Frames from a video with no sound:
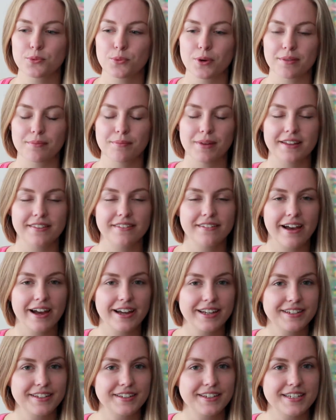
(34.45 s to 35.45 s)
what my
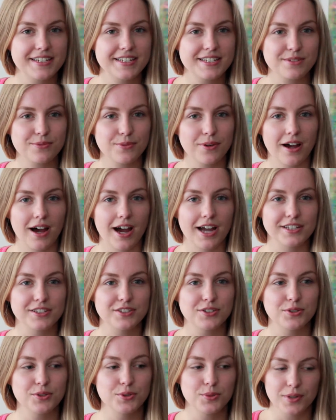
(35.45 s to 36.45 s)
diet is, what I
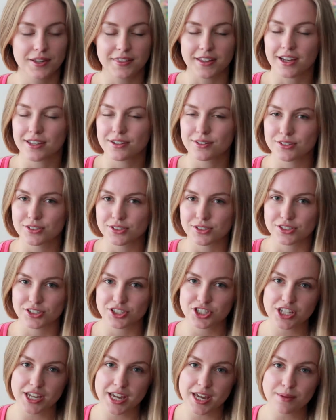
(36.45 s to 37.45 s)
do when I go to
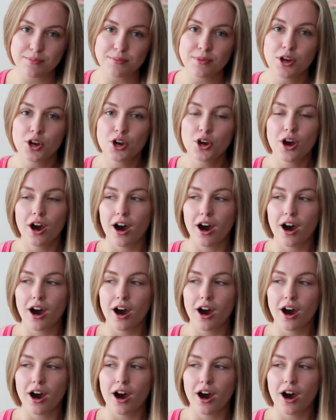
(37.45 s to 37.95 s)
the gym,